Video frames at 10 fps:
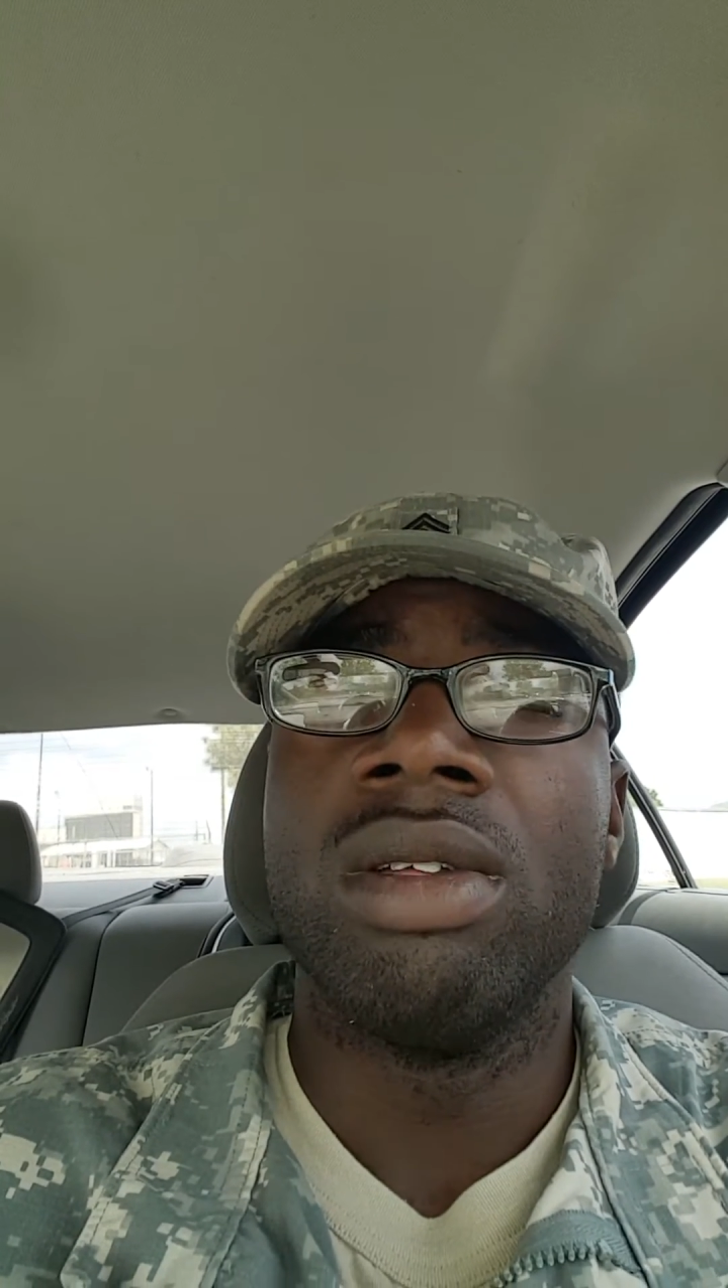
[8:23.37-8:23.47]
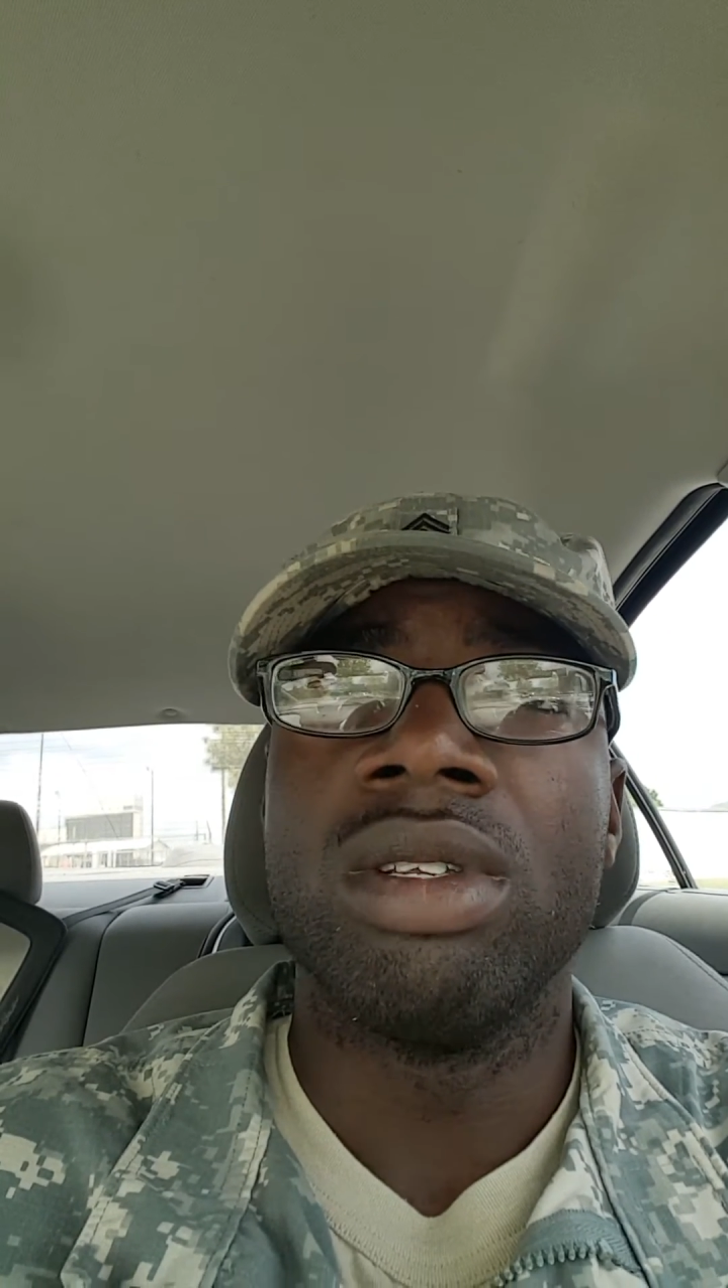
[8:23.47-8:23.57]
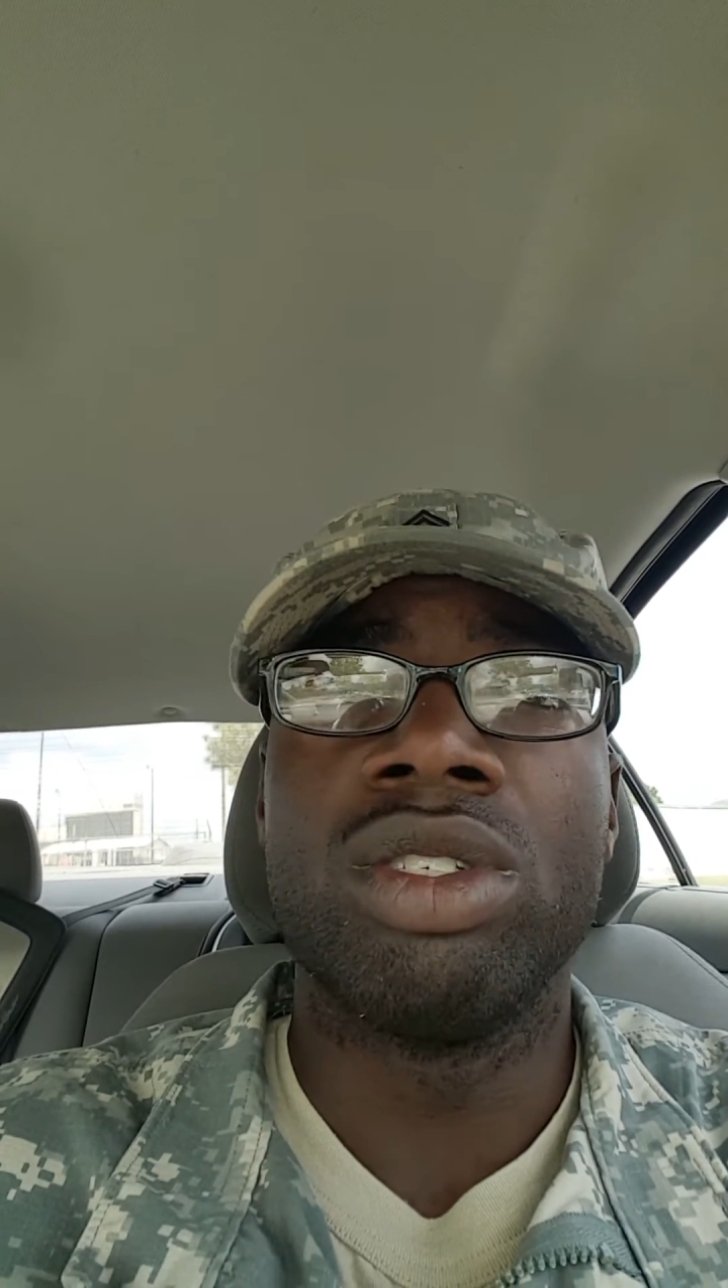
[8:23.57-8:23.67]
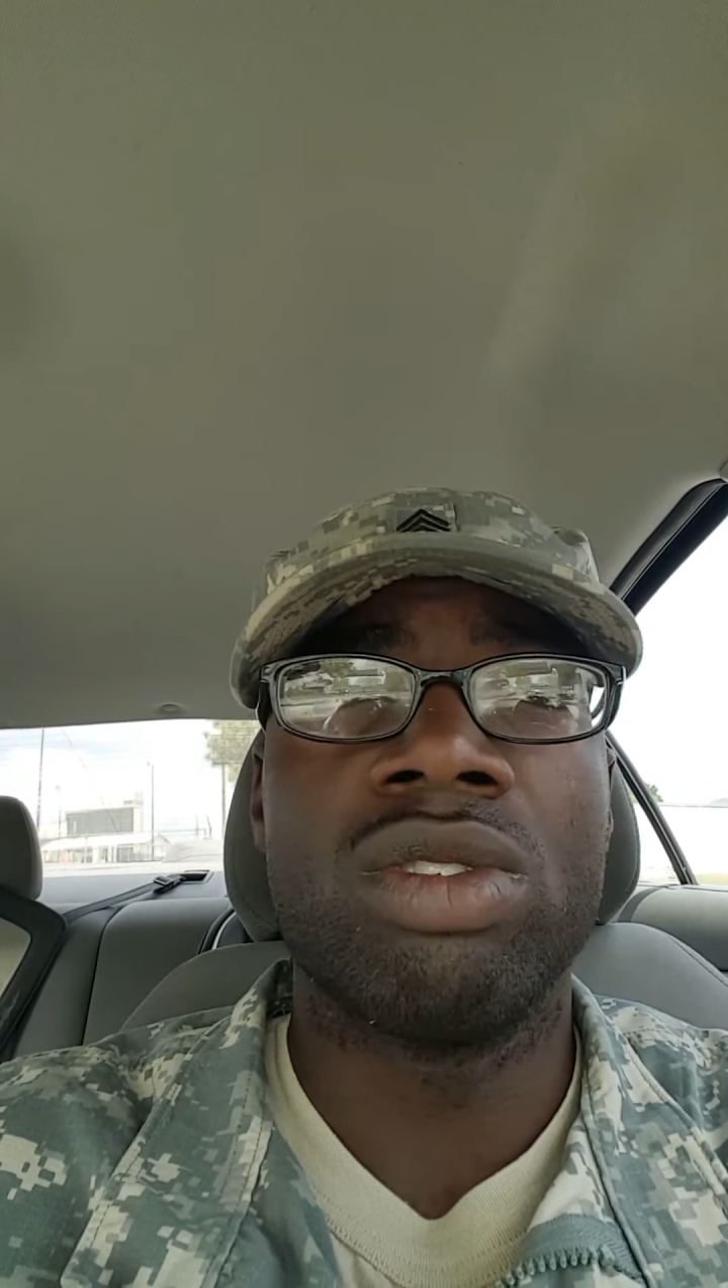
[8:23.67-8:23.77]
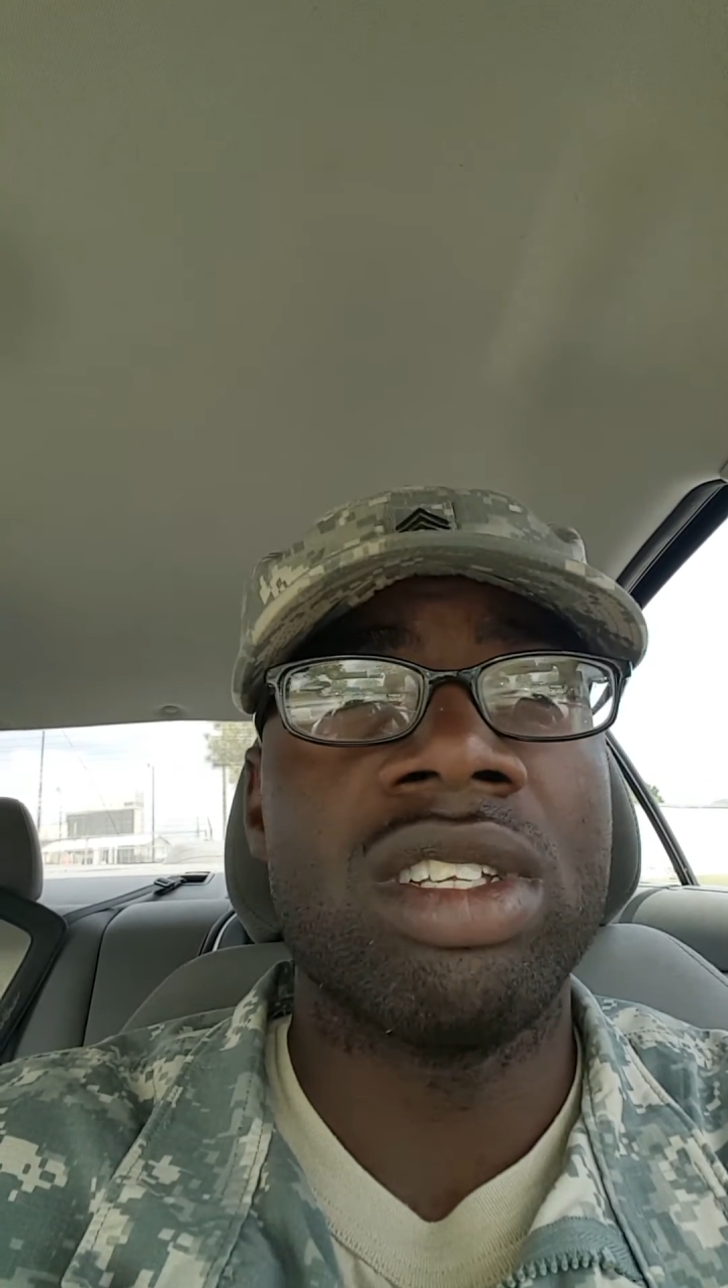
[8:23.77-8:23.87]

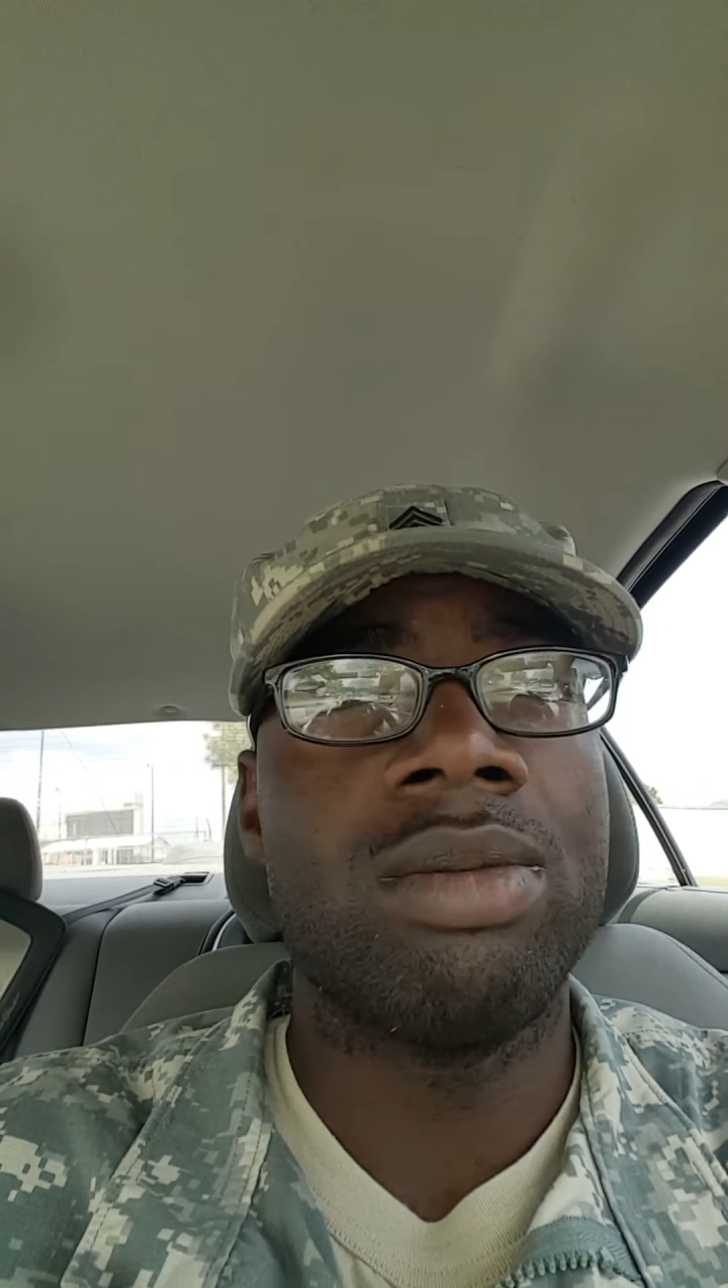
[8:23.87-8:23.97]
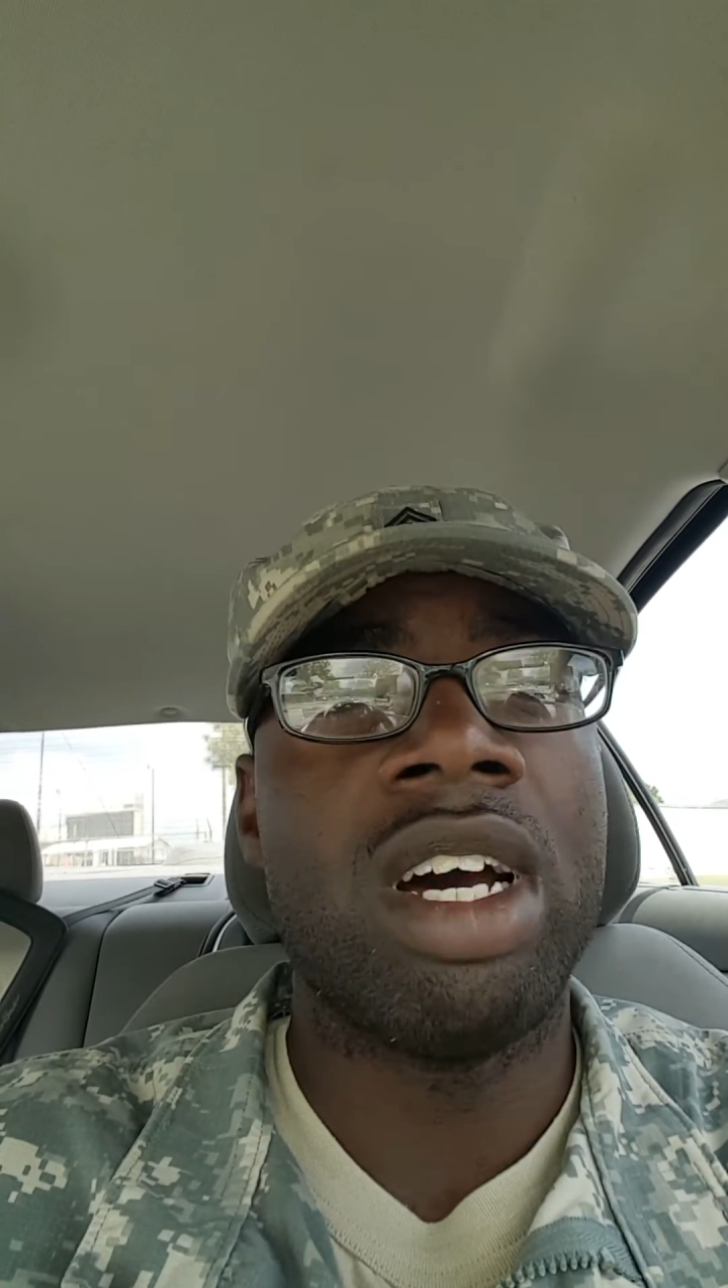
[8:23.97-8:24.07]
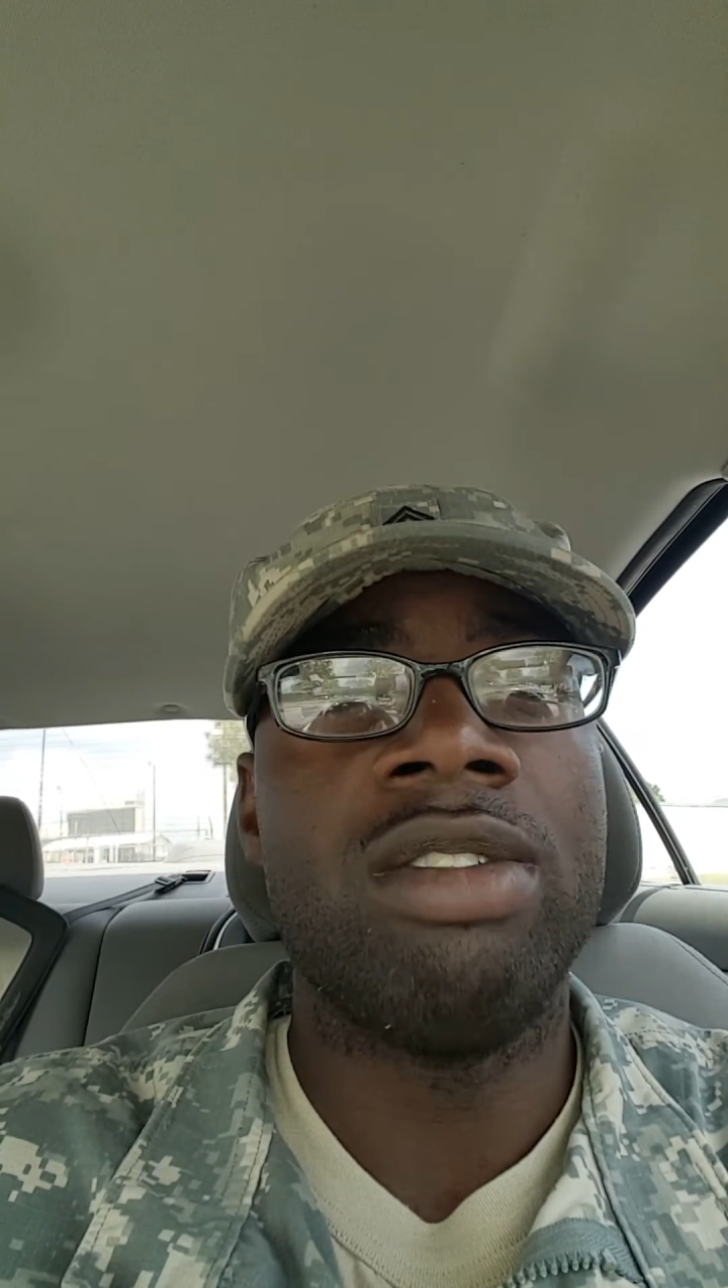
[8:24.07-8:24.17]
strengthen my